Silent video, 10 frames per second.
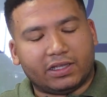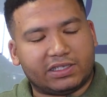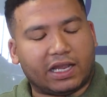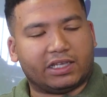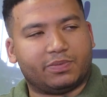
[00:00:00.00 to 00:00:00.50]

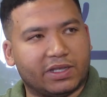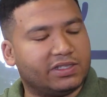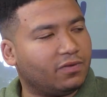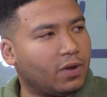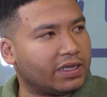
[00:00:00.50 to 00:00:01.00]
sell
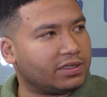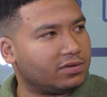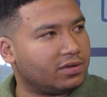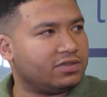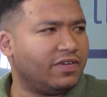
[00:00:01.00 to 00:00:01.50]
expensive wine.
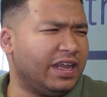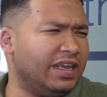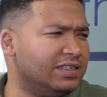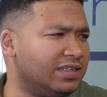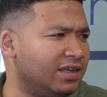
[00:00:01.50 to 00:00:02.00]
It's very
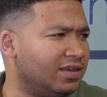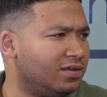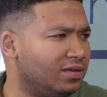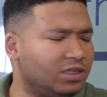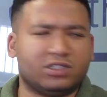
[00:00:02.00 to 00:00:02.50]
easy.
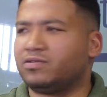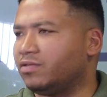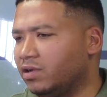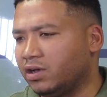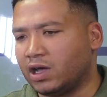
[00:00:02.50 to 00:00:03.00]
Just
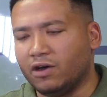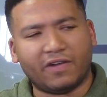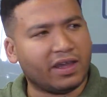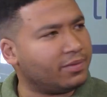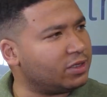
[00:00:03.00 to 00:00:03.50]
go
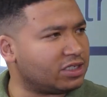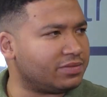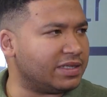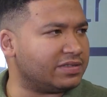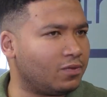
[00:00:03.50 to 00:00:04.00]
find the most
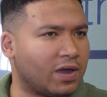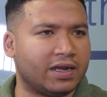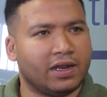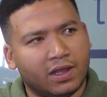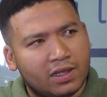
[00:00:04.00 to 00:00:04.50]
expensive wine,
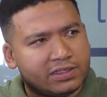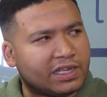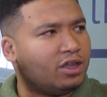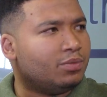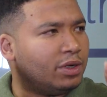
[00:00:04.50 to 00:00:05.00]

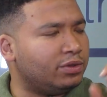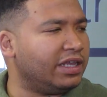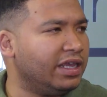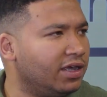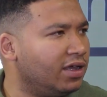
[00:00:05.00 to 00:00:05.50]
say you
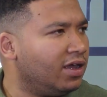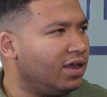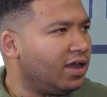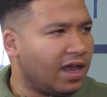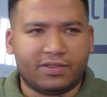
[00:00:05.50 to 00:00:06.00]
boutique,
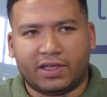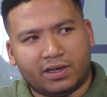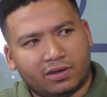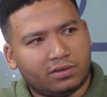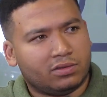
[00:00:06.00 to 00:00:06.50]
and
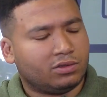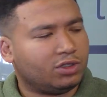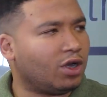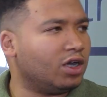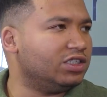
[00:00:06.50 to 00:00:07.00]
then
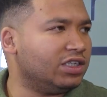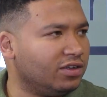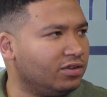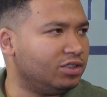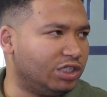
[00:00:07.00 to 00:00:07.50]
charge
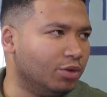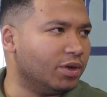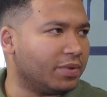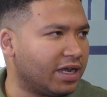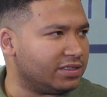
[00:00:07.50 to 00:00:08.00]

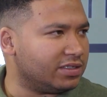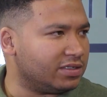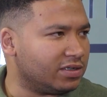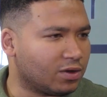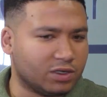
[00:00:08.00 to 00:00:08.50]
Joburg
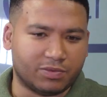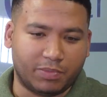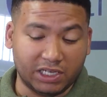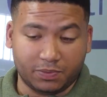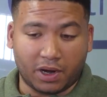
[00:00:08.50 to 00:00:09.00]
prices. Because the
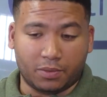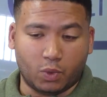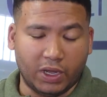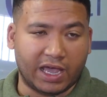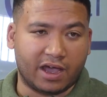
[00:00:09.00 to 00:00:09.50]
biggest problem
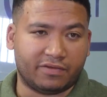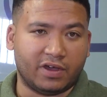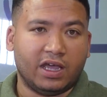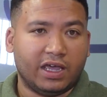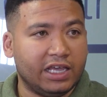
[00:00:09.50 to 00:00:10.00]
we have
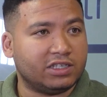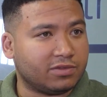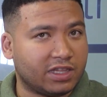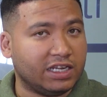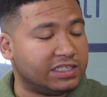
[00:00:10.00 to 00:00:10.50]
is
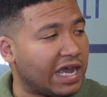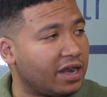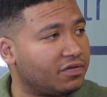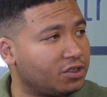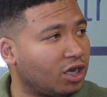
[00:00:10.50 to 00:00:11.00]
the design
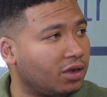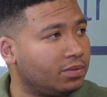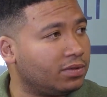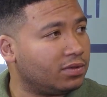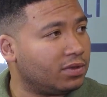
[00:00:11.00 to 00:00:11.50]
of the shop.
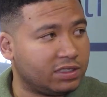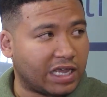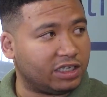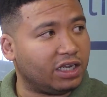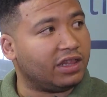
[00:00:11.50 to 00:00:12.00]
It's
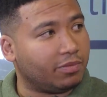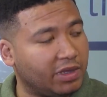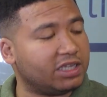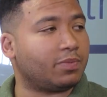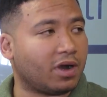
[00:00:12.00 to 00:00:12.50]
actually the
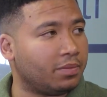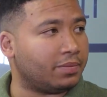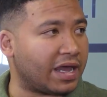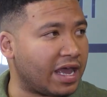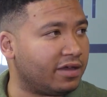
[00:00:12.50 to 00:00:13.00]
biggest problem
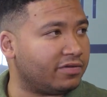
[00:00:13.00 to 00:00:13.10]
I have.